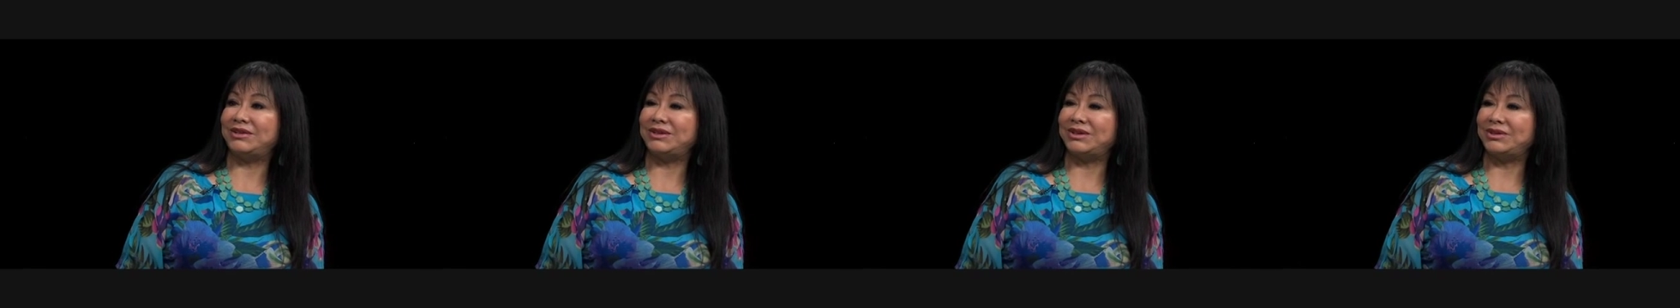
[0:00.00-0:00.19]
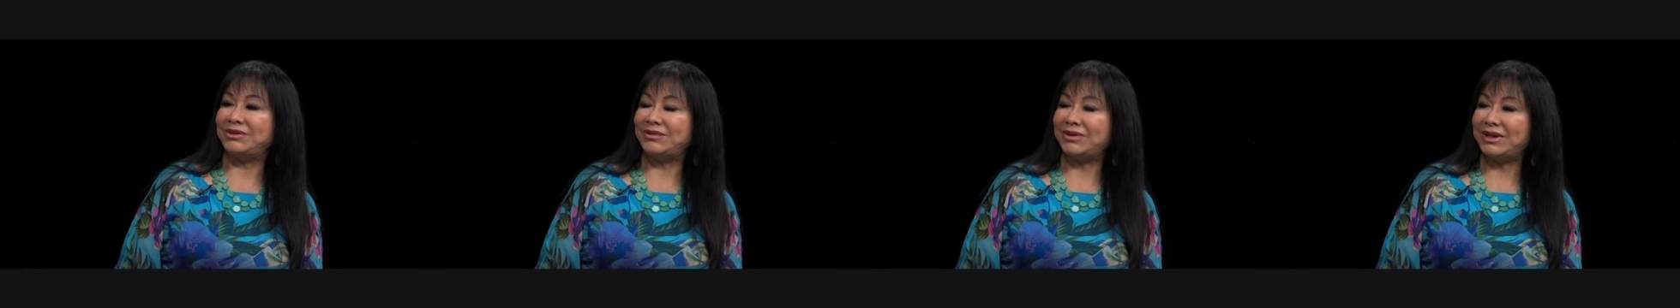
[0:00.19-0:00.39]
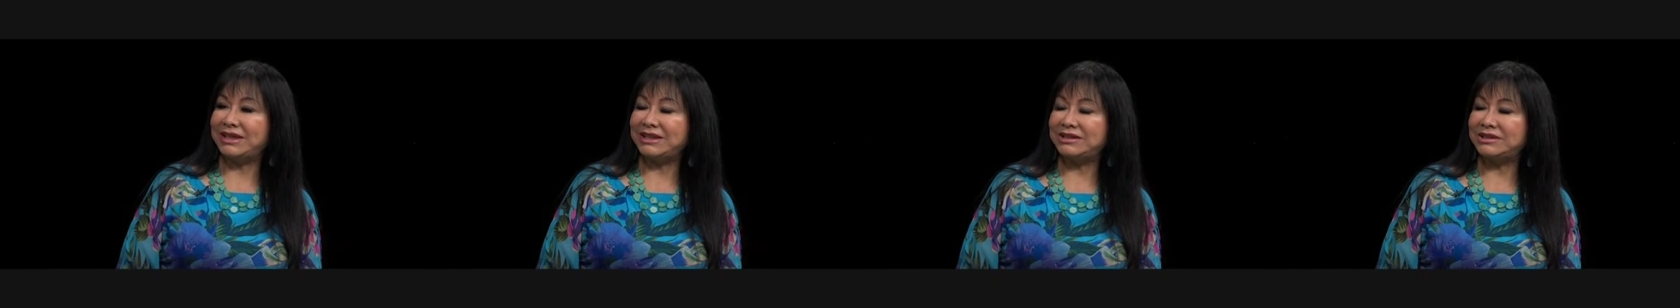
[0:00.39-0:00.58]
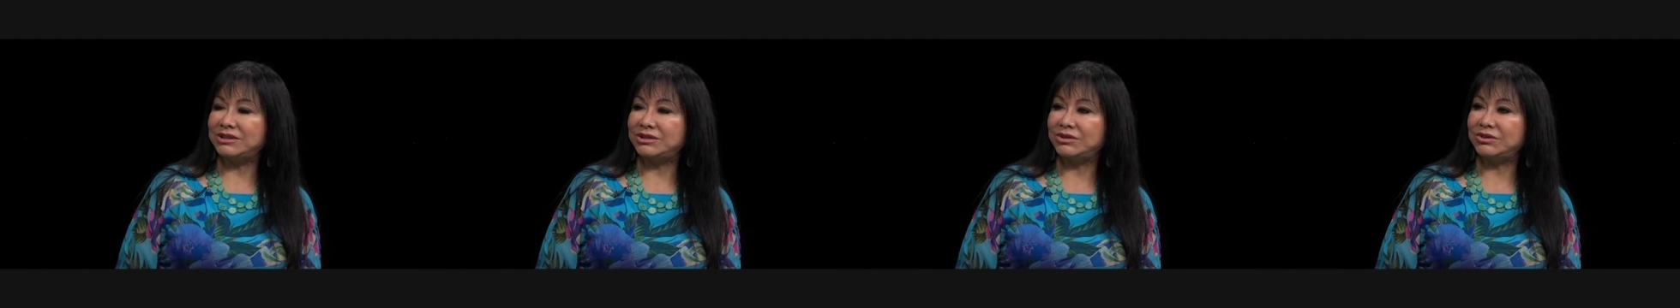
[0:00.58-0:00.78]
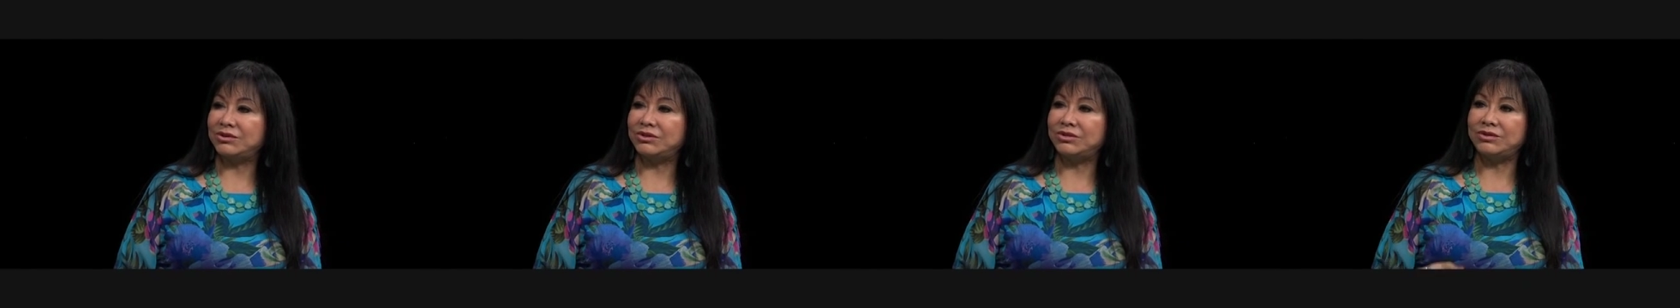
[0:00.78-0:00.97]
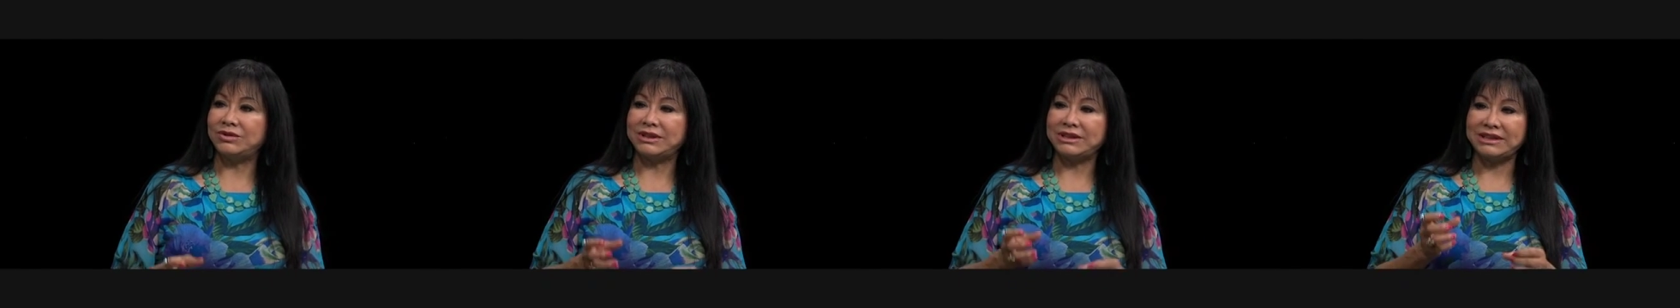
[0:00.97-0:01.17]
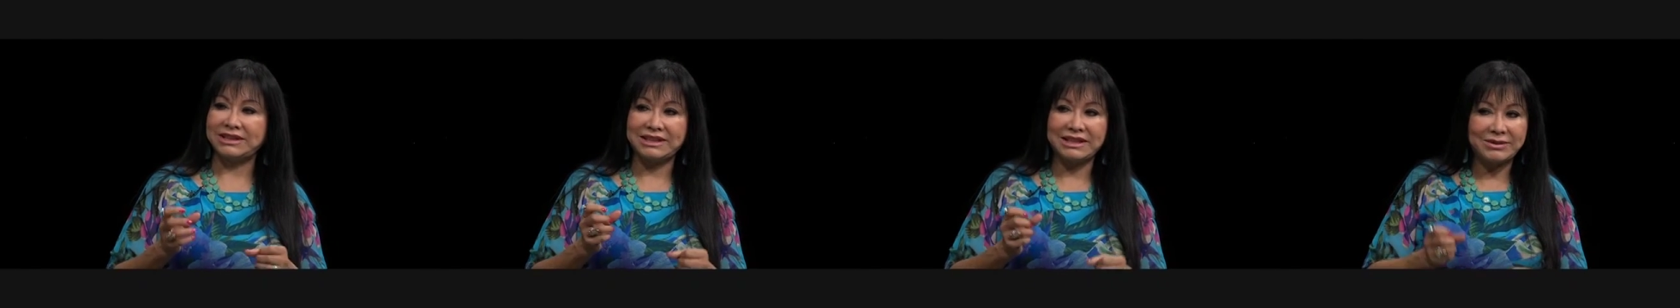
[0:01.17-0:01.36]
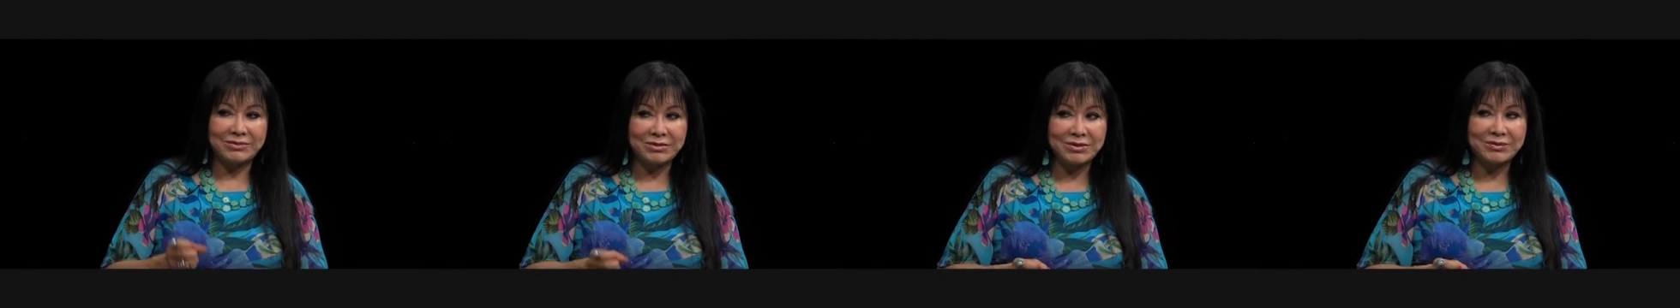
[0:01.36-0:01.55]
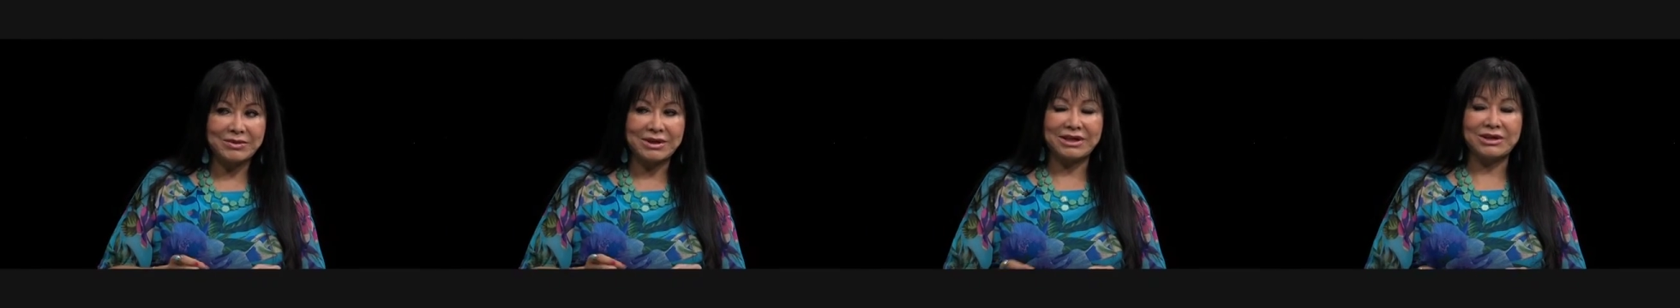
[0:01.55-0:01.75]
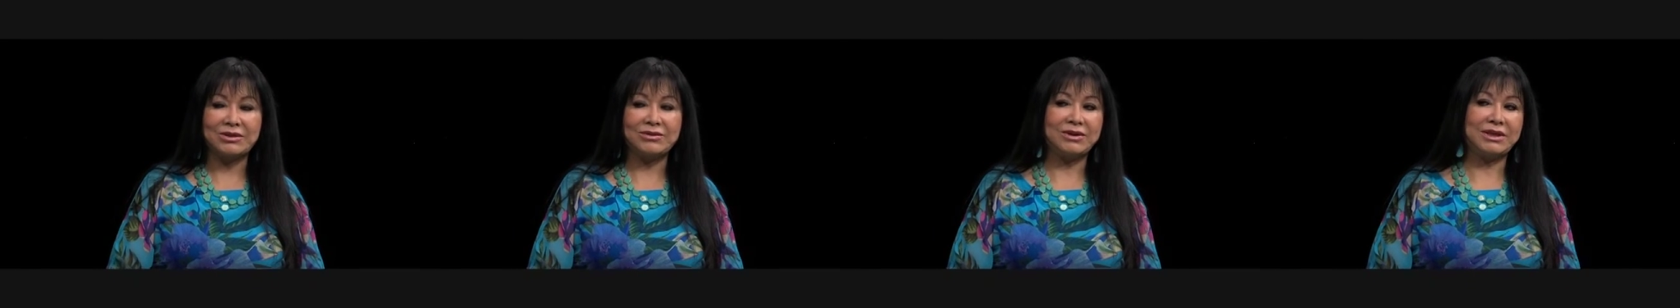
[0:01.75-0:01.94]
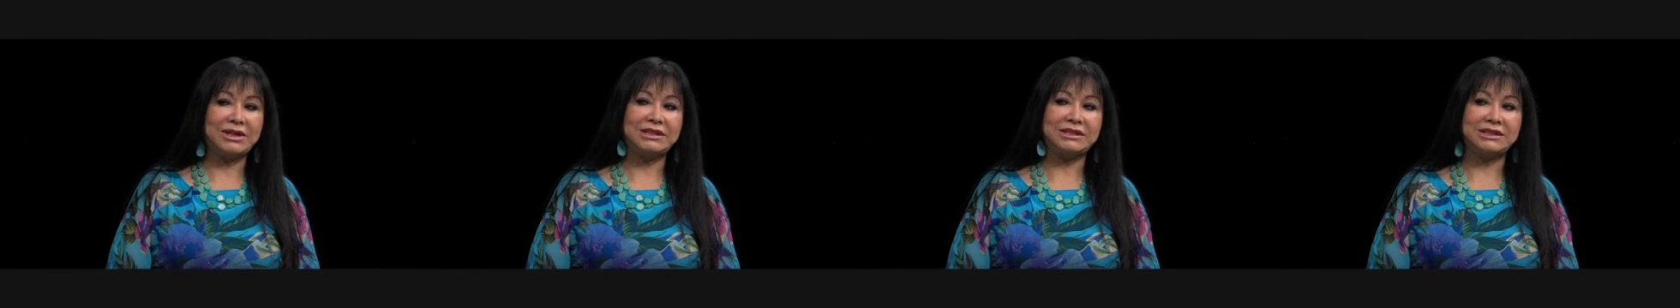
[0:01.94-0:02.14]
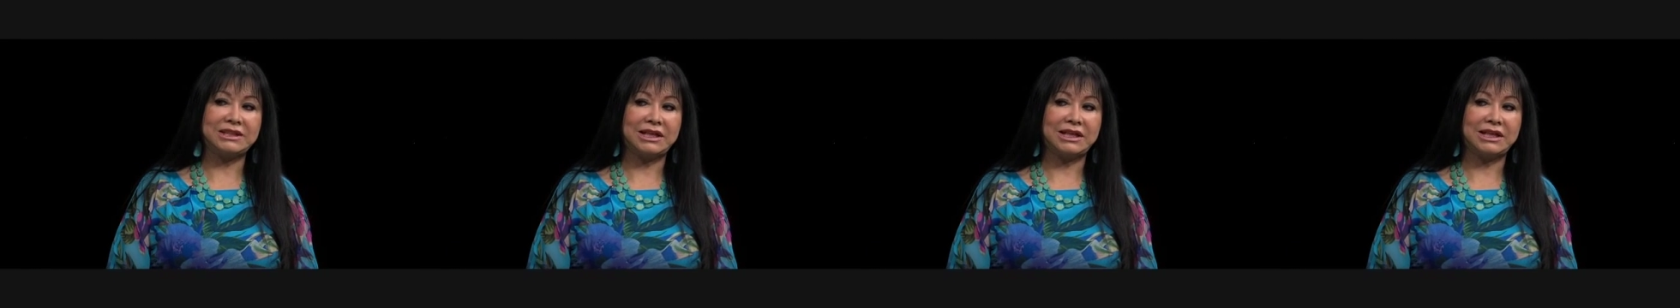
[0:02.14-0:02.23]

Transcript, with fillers: in grade school and keeping my grades